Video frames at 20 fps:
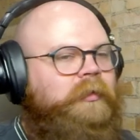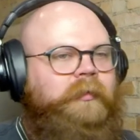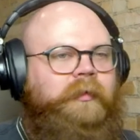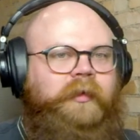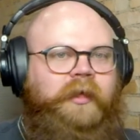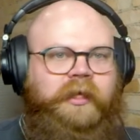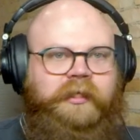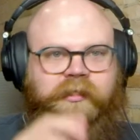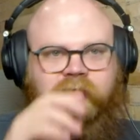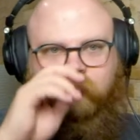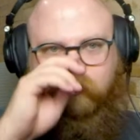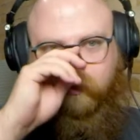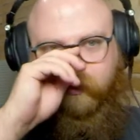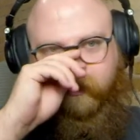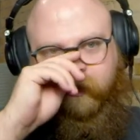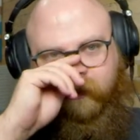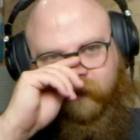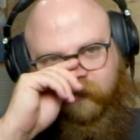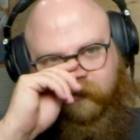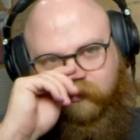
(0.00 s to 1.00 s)
That's all
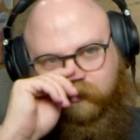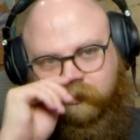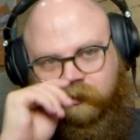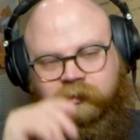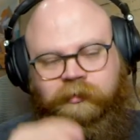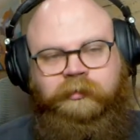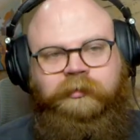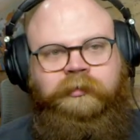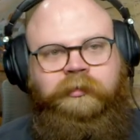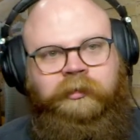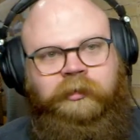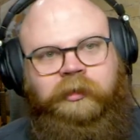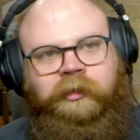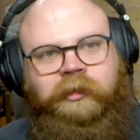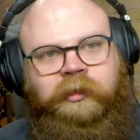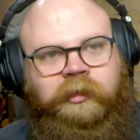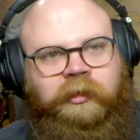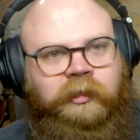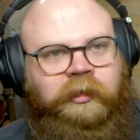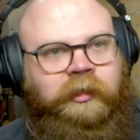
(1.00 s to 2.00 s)
right.
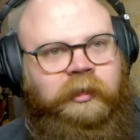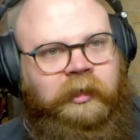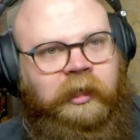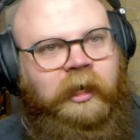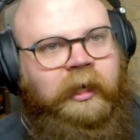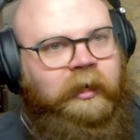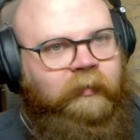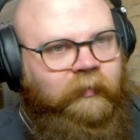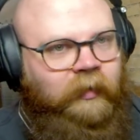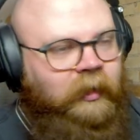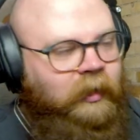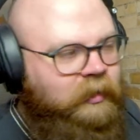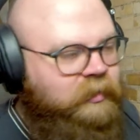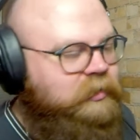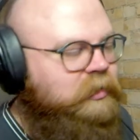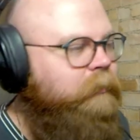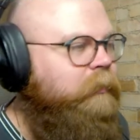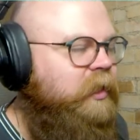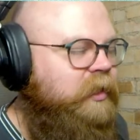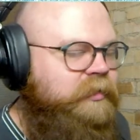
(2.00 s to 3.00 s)
Not every day is
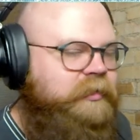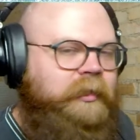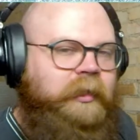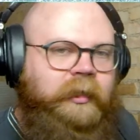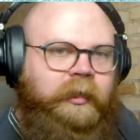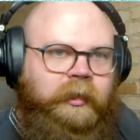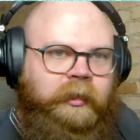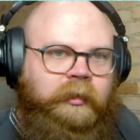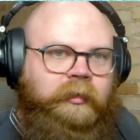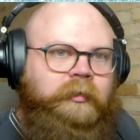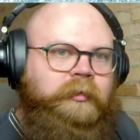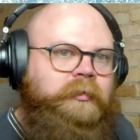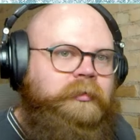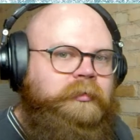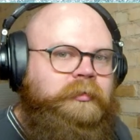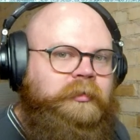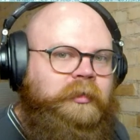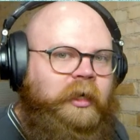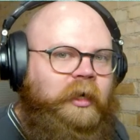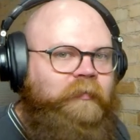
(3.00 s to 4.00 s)
the best day.
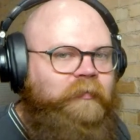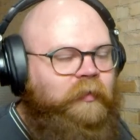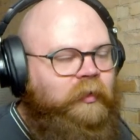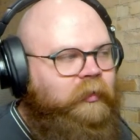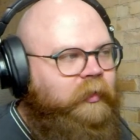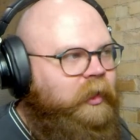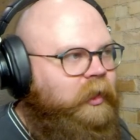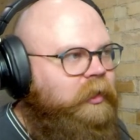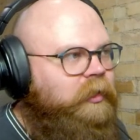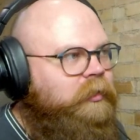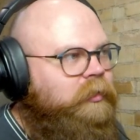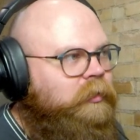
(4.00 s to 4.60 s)
I feel that.